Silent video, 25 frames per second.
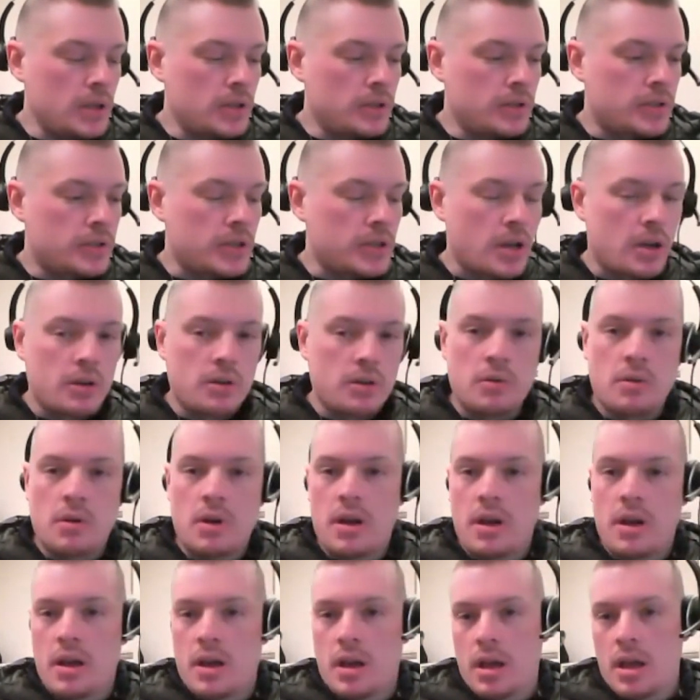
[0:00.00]
So
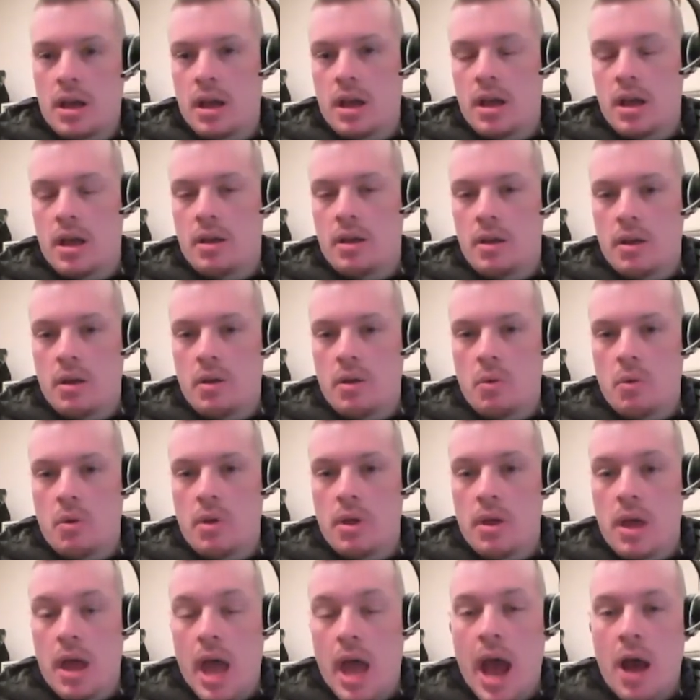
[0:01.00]

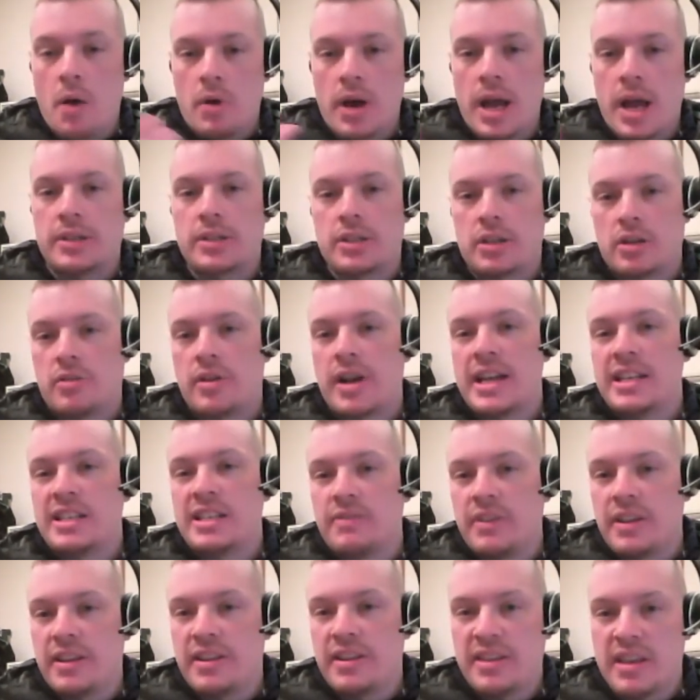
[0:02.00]
how I had to
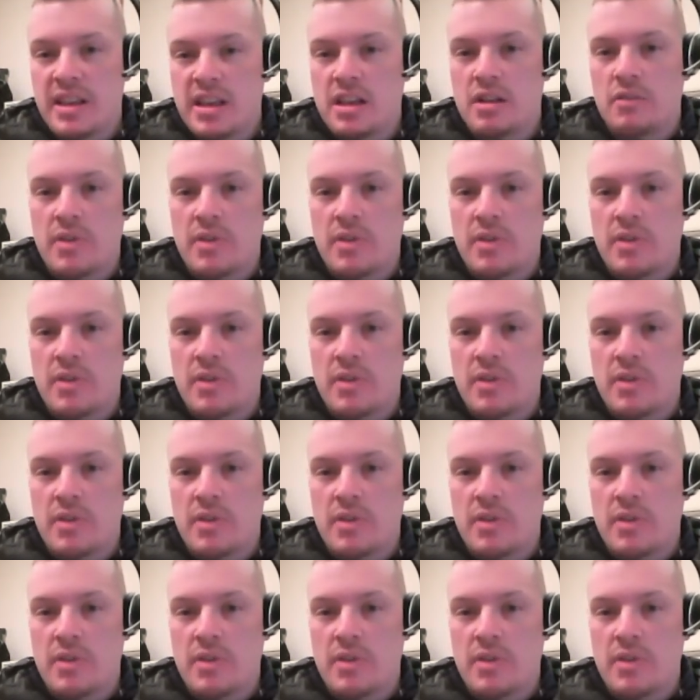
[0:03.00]
creatively think